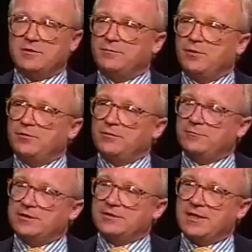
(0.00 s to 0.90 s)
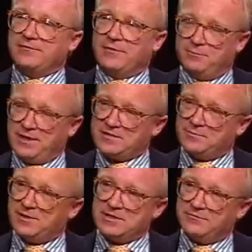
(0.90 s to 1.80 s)
Capote once gave the best
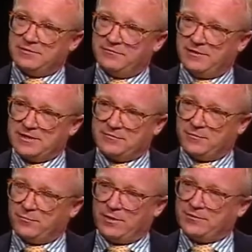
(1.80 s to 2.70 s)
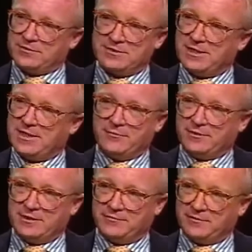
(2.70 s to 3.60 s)
piece of advice for writers ever
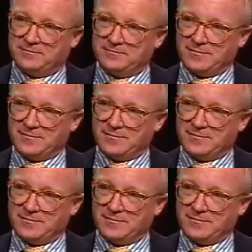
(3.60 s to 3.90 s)
given.